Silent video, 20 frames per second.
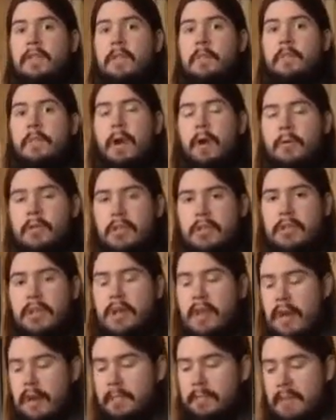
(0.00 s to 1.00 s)
supposed to
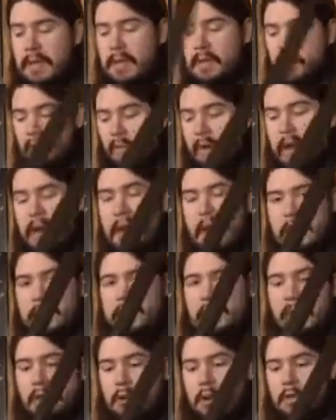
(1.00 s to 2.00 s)
not be right
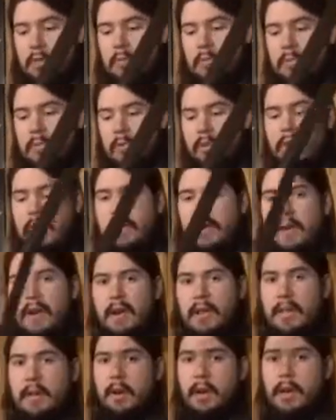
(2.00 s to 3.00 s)
next to the guard. It's supposed to be a little in
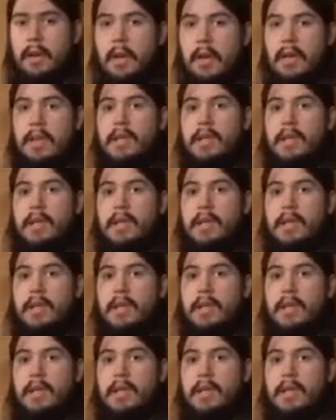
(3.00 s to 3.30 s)
front of the guard.